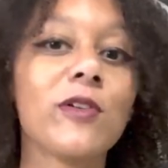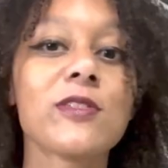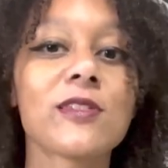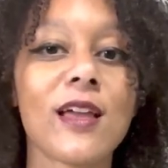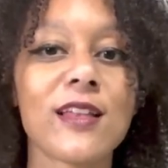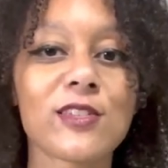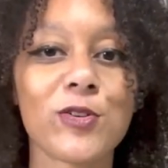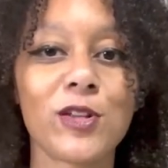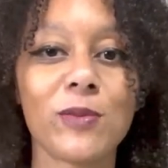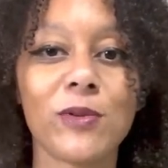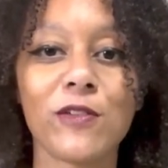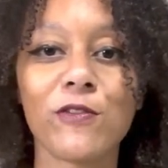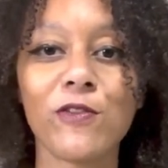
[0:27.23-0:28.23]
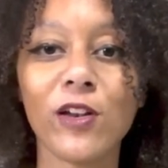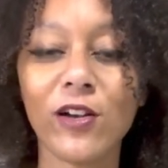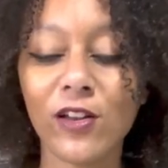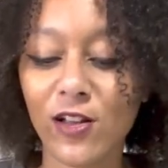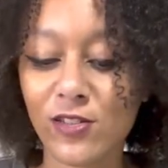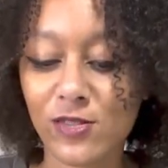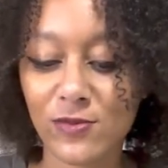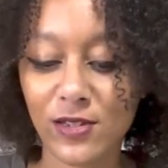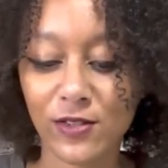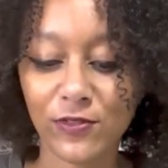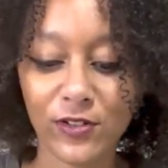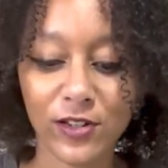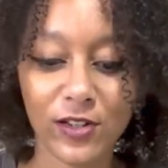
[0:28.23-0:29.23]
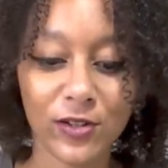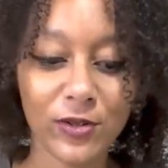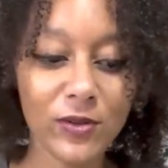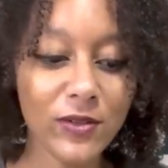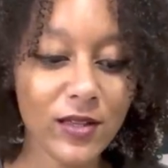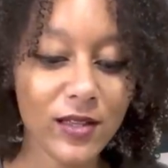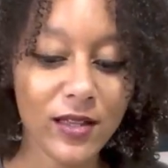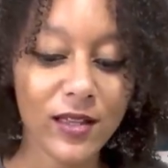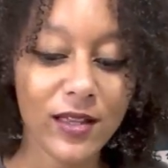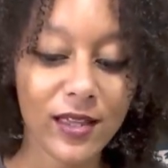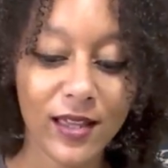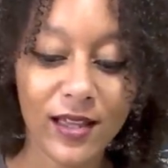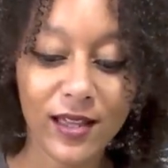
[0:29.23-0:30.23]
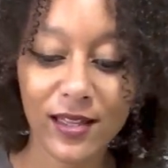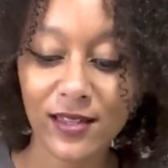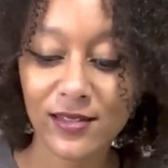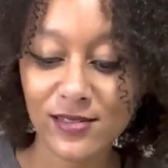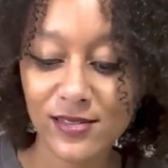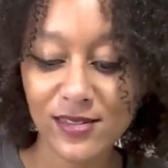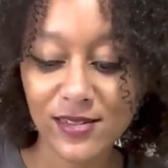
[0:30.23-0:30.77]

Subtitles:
So that's going to be a very awesome day for you. And